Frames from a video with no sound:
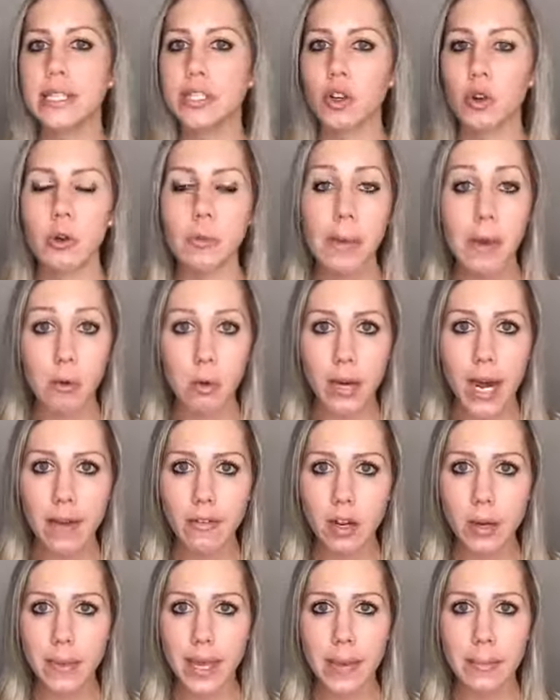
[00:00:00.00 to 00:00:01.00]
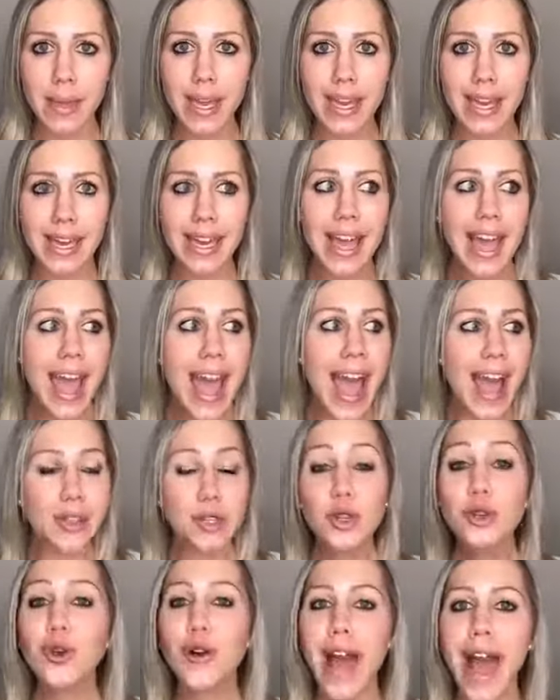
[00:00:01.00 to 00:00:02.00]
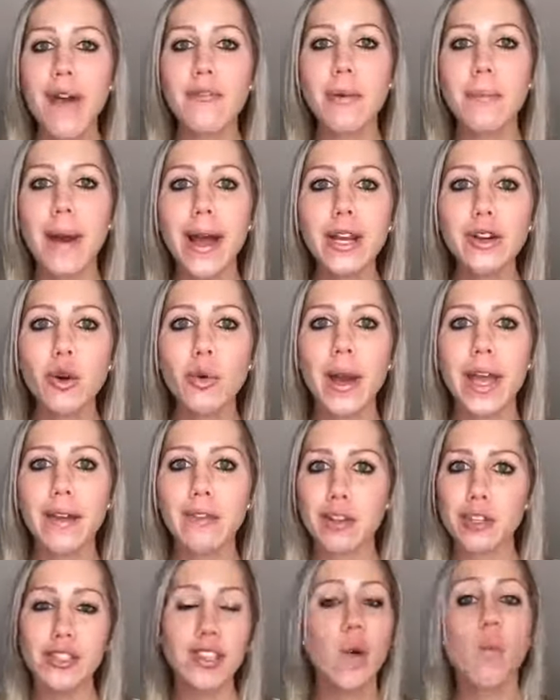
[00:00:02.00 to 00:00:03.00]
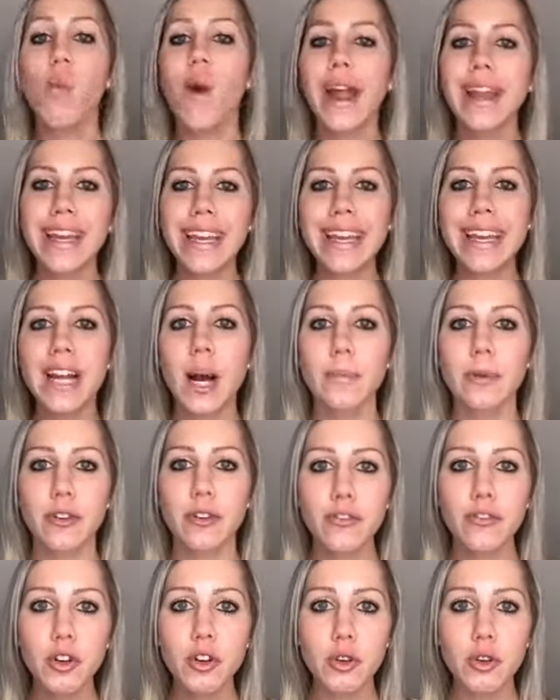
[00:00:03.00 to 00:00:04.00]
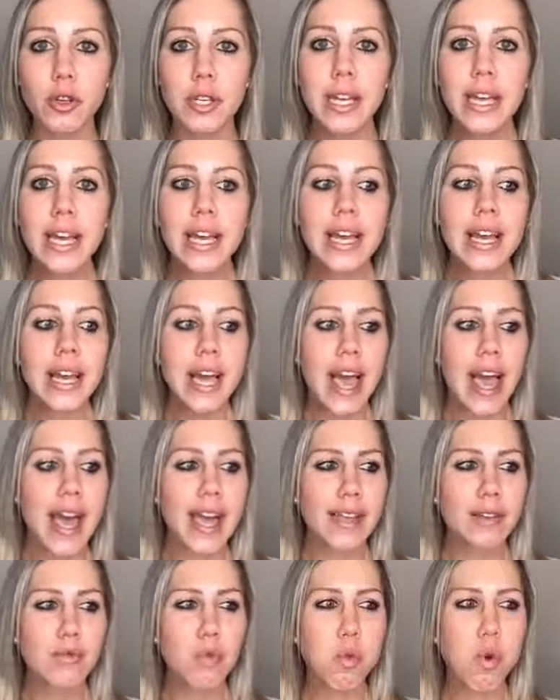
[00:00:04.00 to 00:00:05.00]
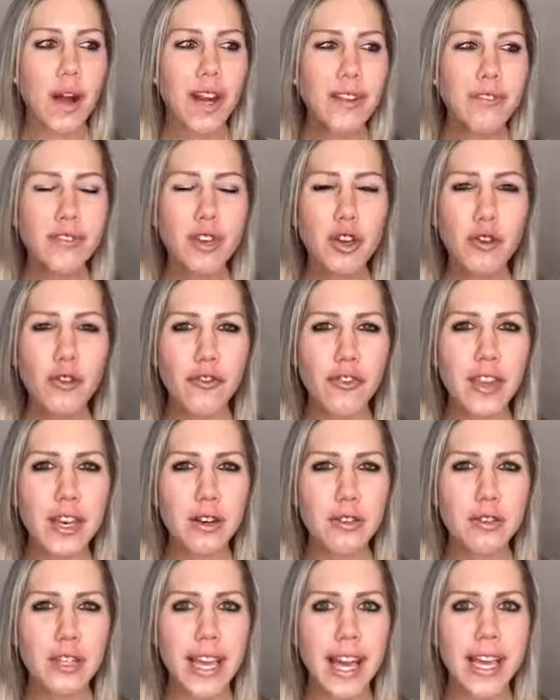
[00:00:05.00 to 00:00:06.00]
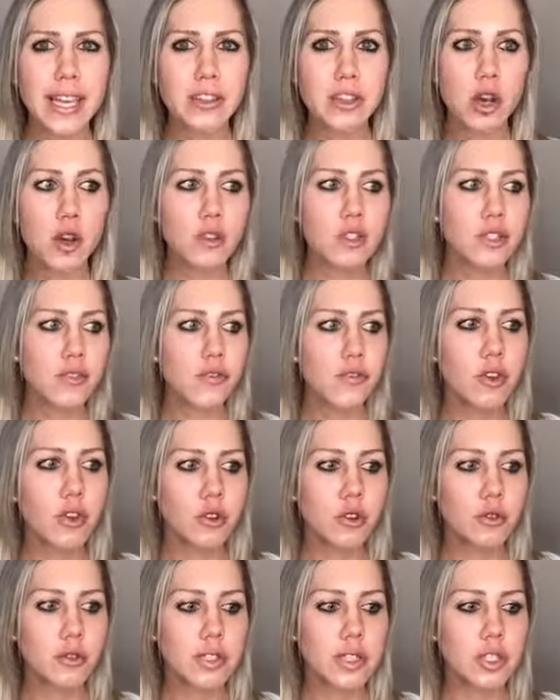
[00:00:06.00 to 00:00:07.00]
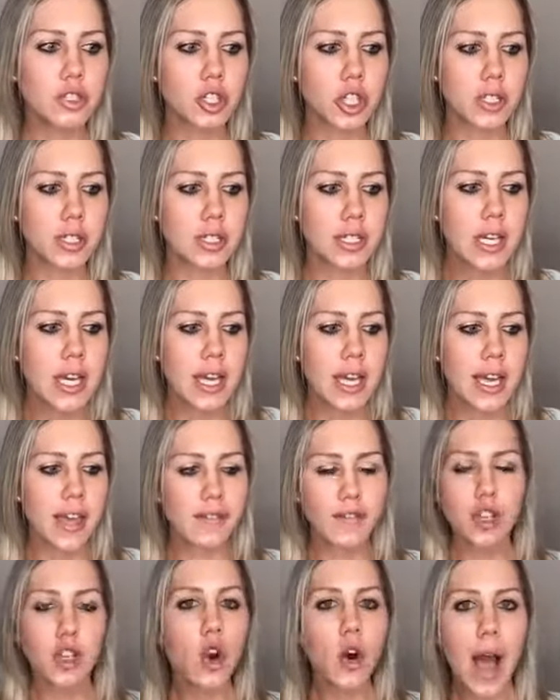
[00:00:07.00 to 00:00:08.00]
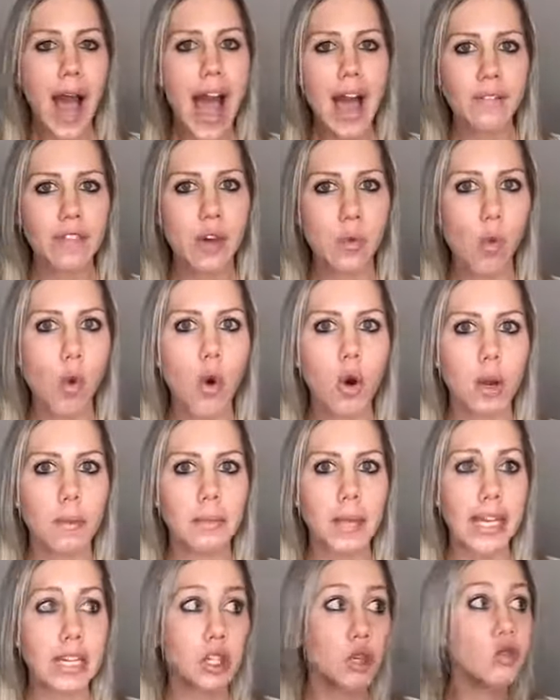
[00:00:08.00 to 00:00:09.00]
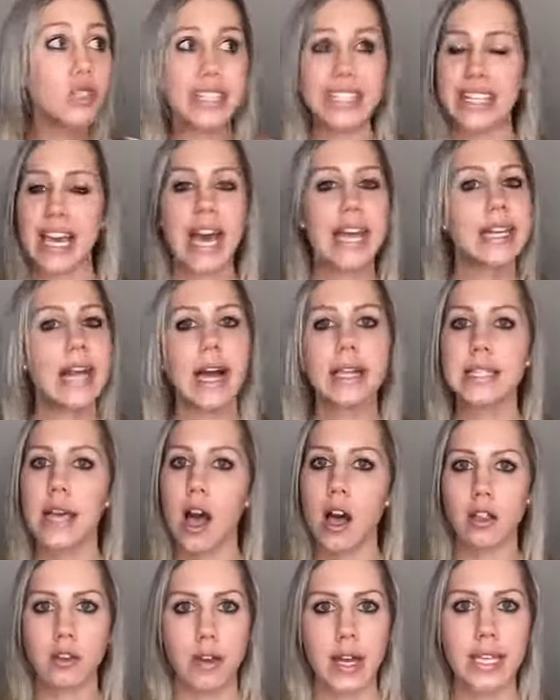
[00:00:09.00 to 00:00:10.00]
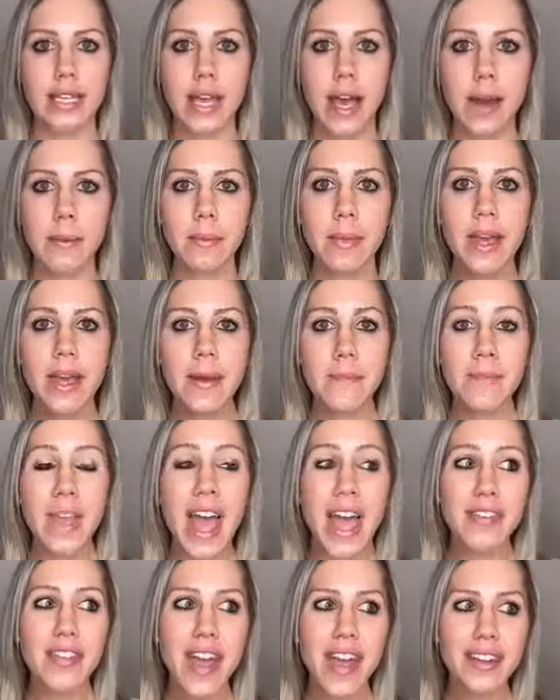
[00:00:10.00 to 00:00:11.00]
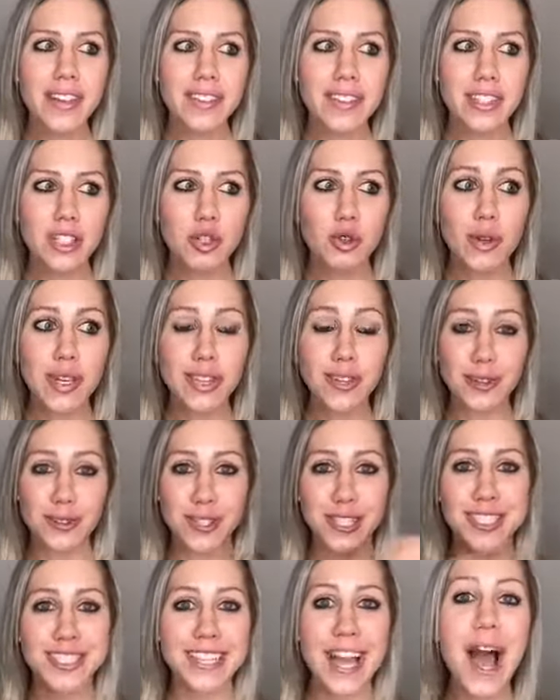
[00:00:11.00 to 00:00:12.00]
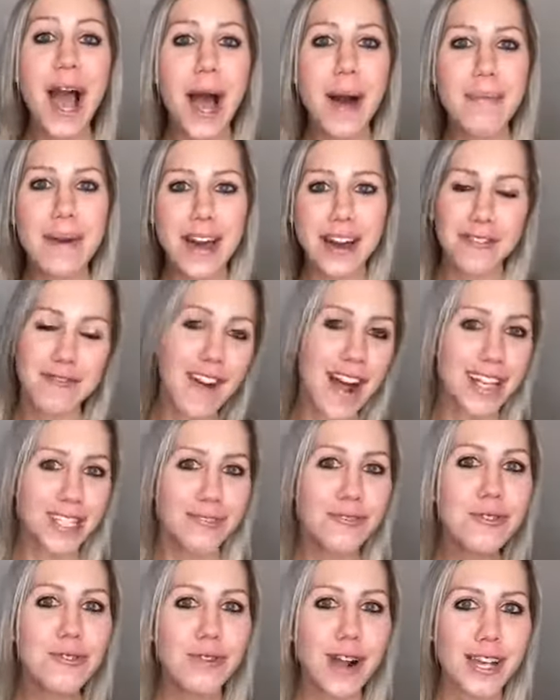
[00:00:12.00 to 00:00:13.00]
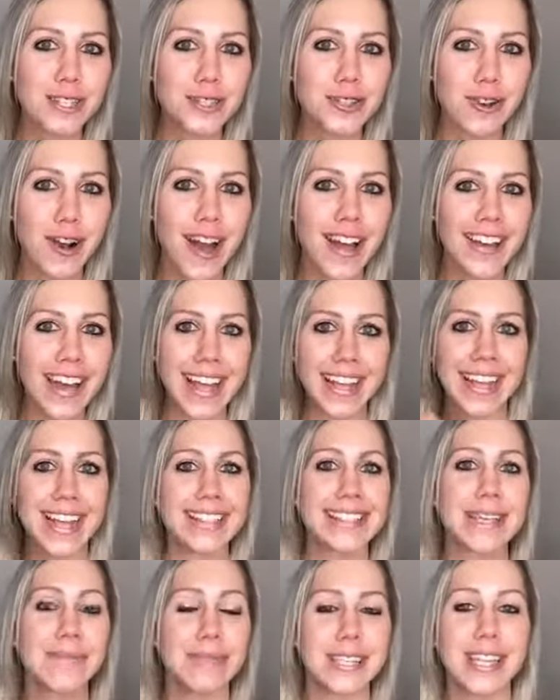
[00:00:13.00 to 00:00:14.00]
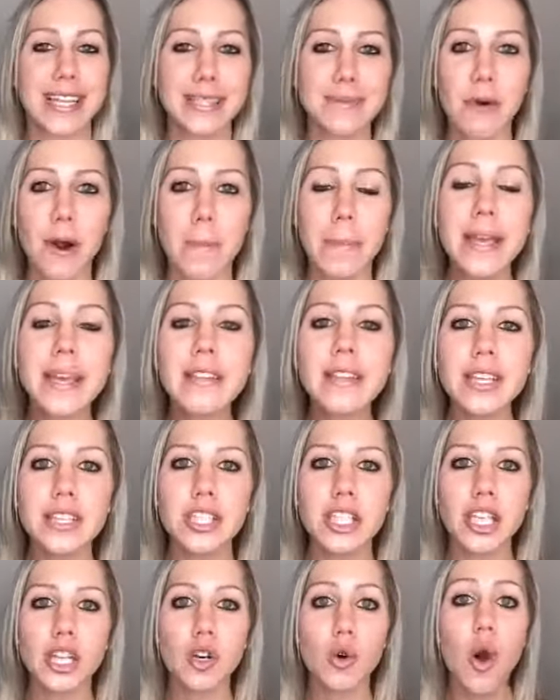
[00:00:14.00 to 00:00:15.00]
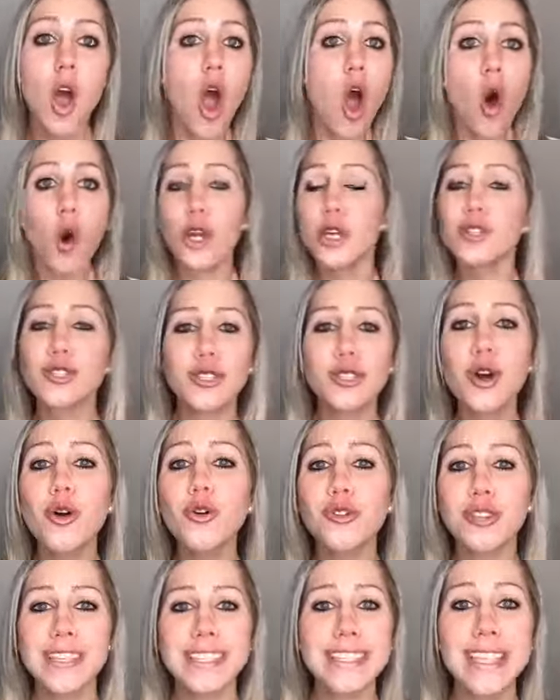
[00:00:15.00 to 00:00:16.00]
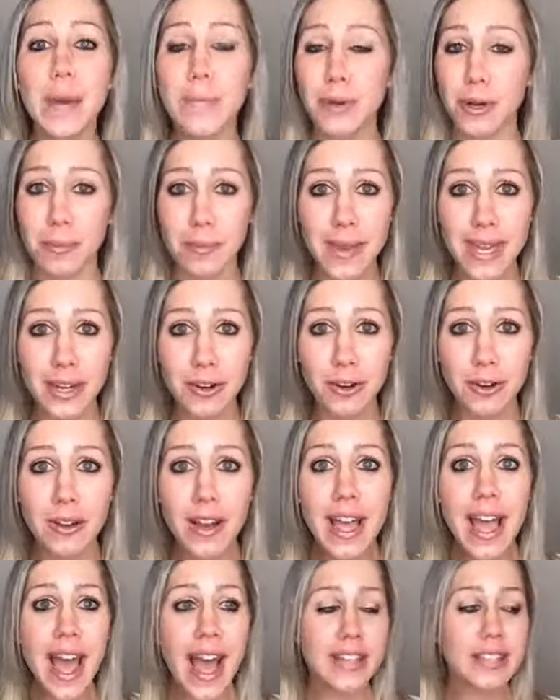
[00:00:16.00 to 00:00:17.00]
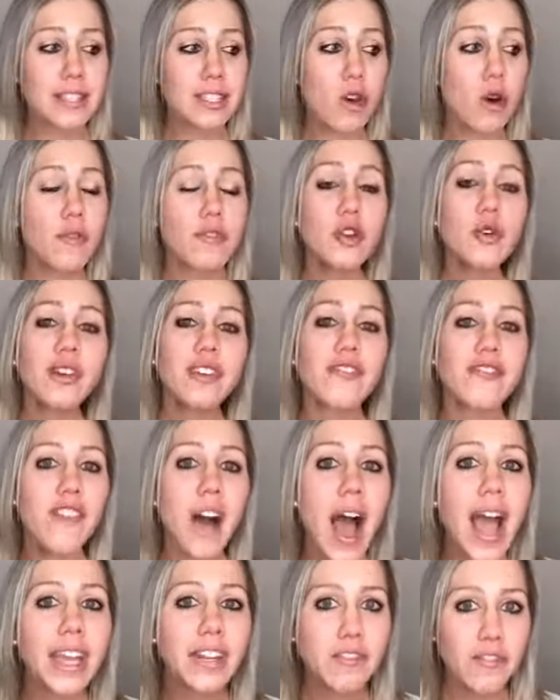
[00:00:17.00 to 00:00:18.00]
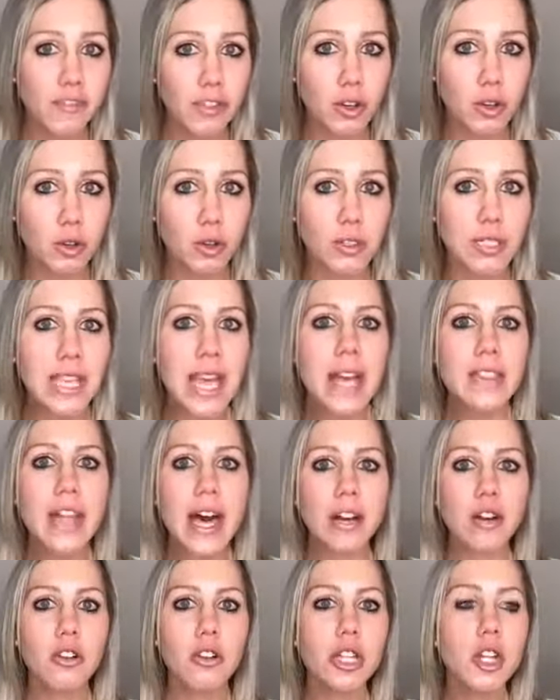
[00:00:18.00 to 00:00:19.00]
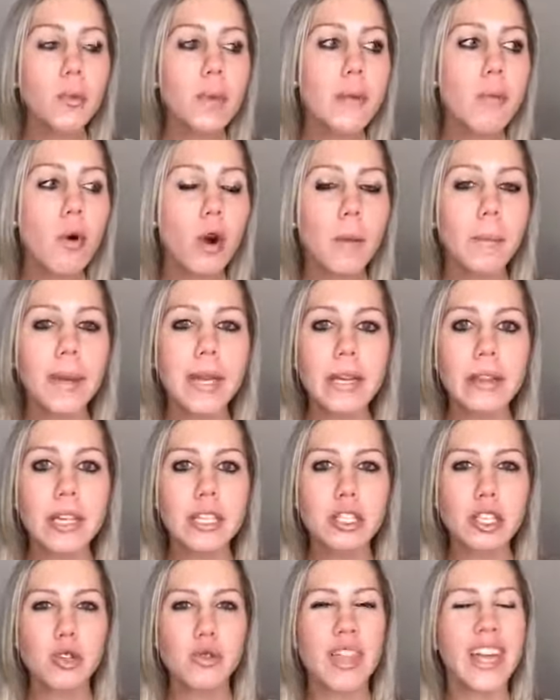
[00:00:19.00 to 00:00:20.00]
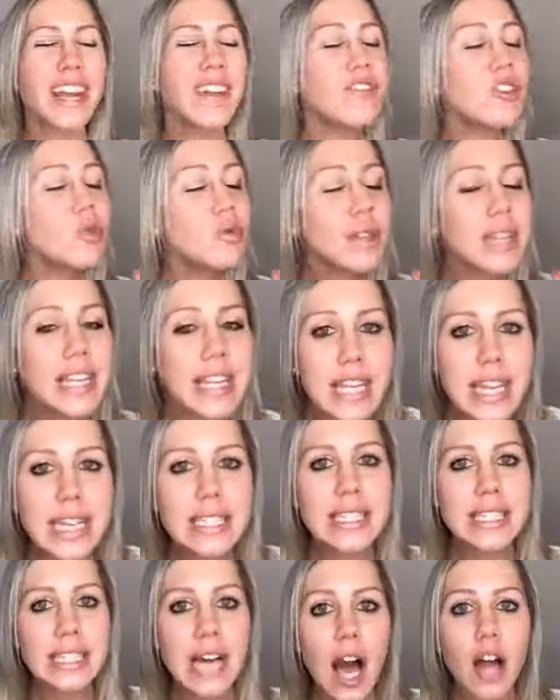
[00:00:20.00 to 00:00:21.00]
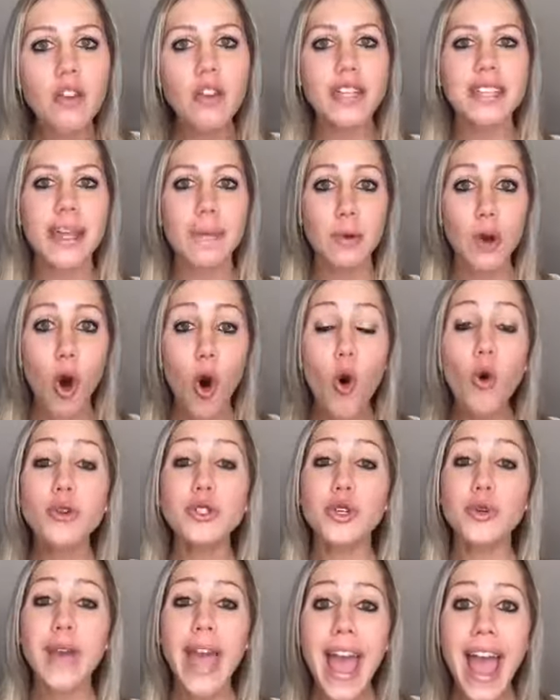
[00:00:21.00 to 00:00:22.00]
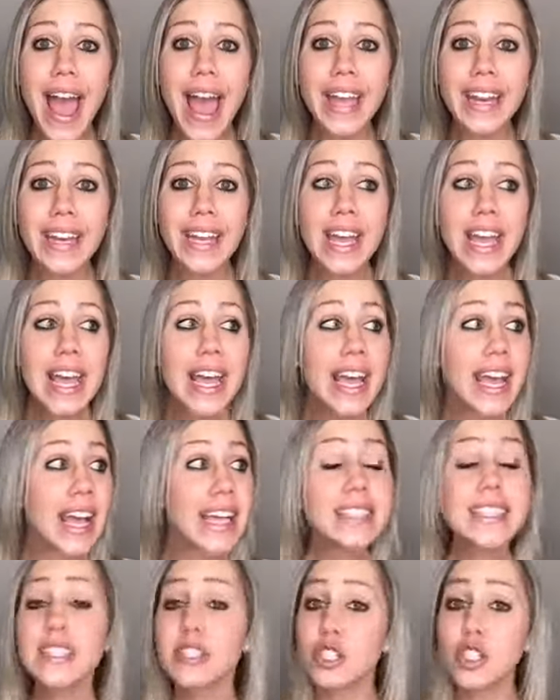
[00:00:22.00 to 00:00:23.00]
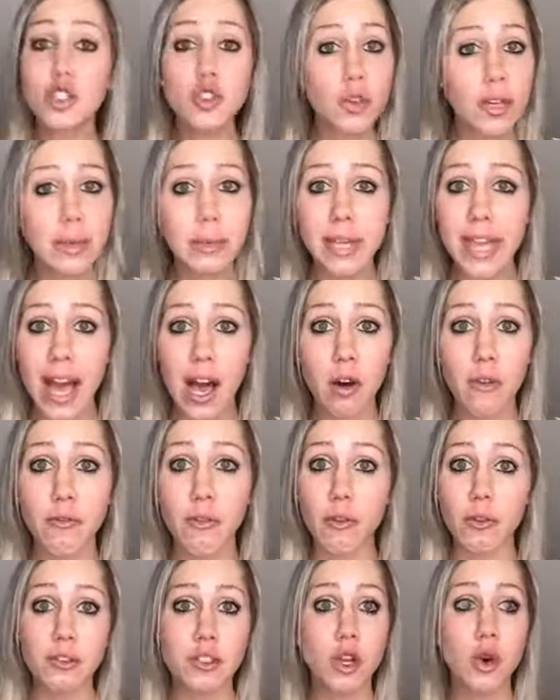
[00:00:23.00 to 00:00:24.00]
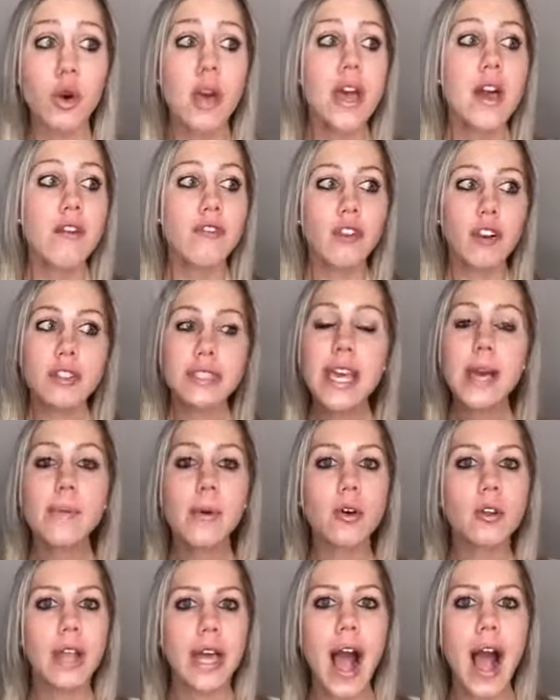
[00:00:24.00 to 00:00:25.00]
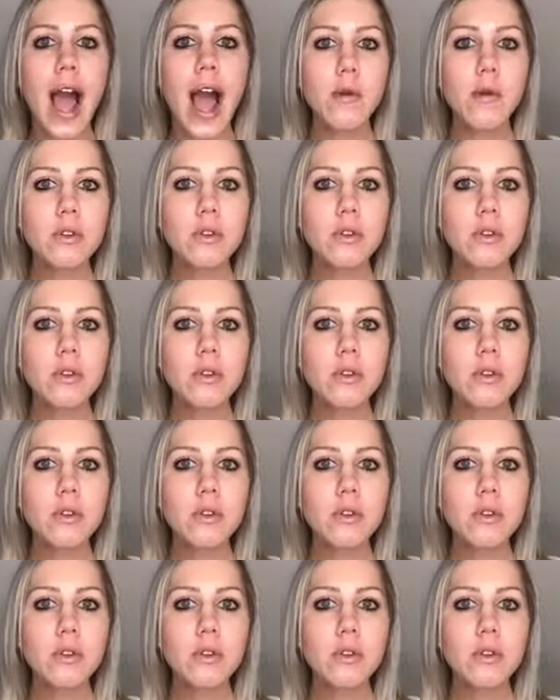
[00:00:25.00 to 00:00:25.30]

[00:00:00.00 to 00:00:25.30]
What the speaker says: or whatever it may be, and you don't have a microwave or some way to heat up your food. What if you feel like those foods if you don't have them warm, like you just cannot tolerate them? And then you either stop at a fast food restaurant and get something that's more appealing to you, or you just totally skip your meal. And so if you can find foods that are a little bit more appealing to you, that if you need to tolerate them cold, you can, it's extremely helpful. So for example, like I